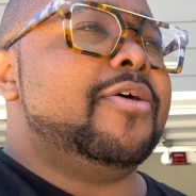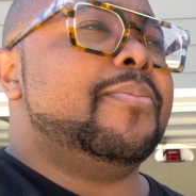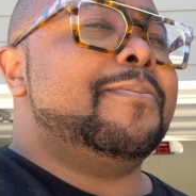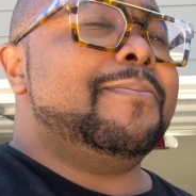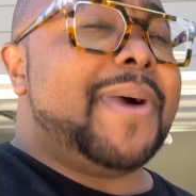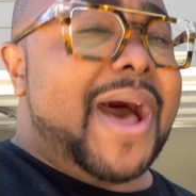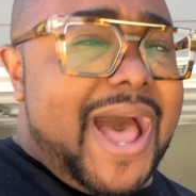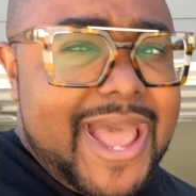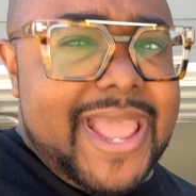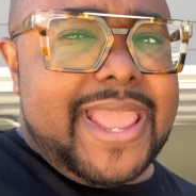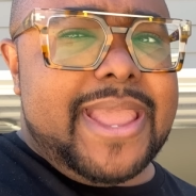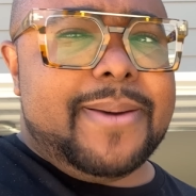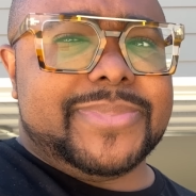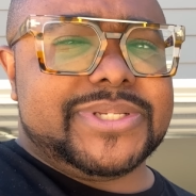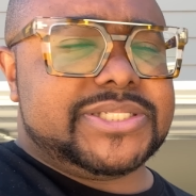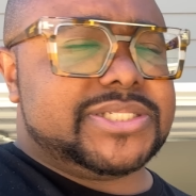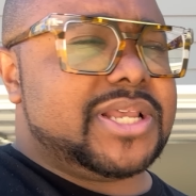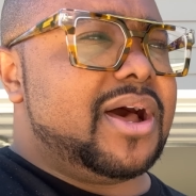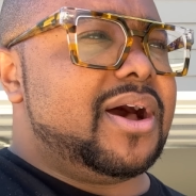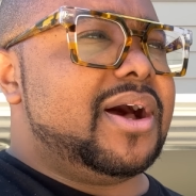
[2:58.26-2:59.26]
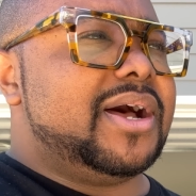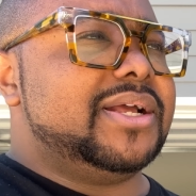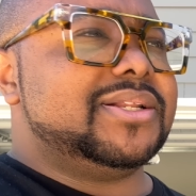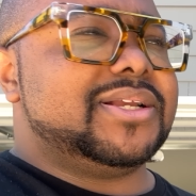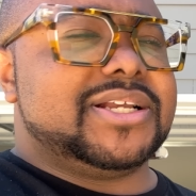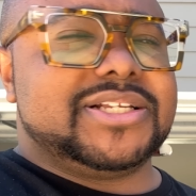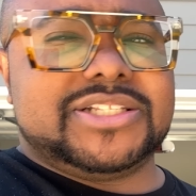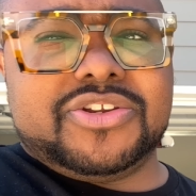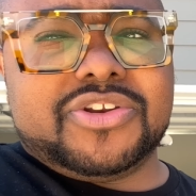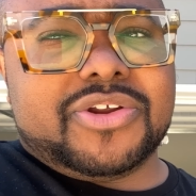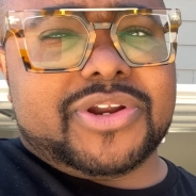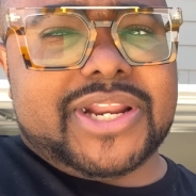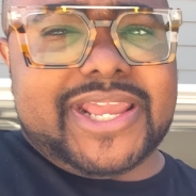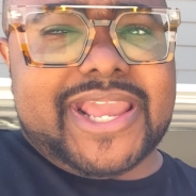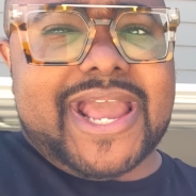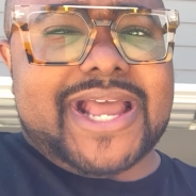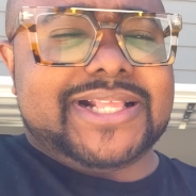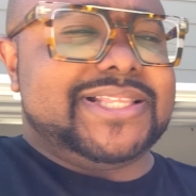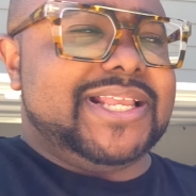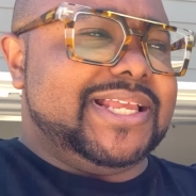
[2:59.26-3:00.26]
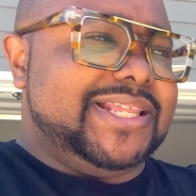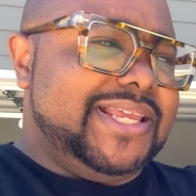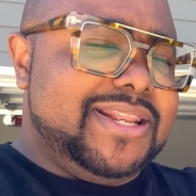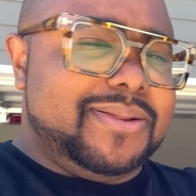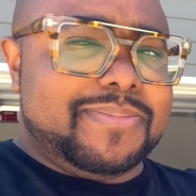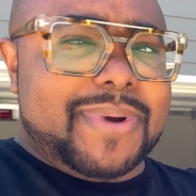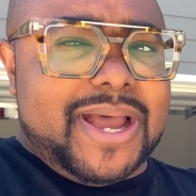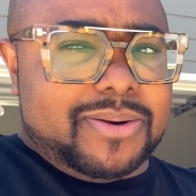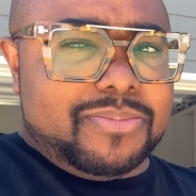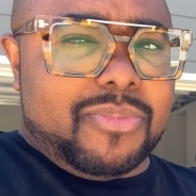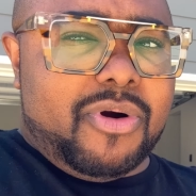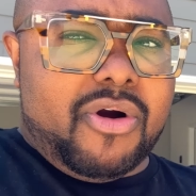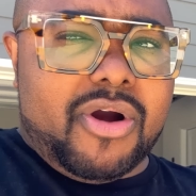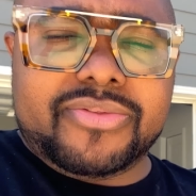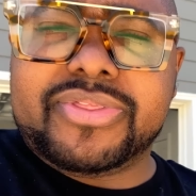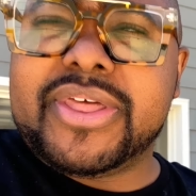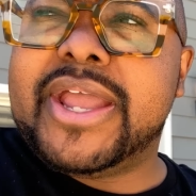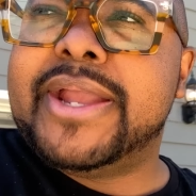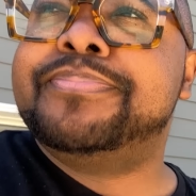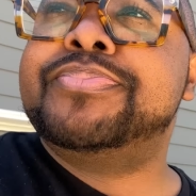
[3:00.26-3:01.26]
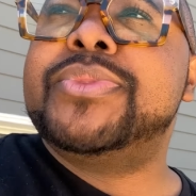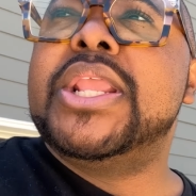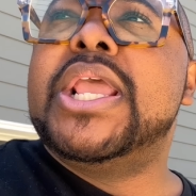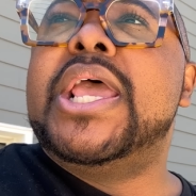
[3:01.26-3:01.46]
by Amazon because you know they got their get it by tomorrow thing.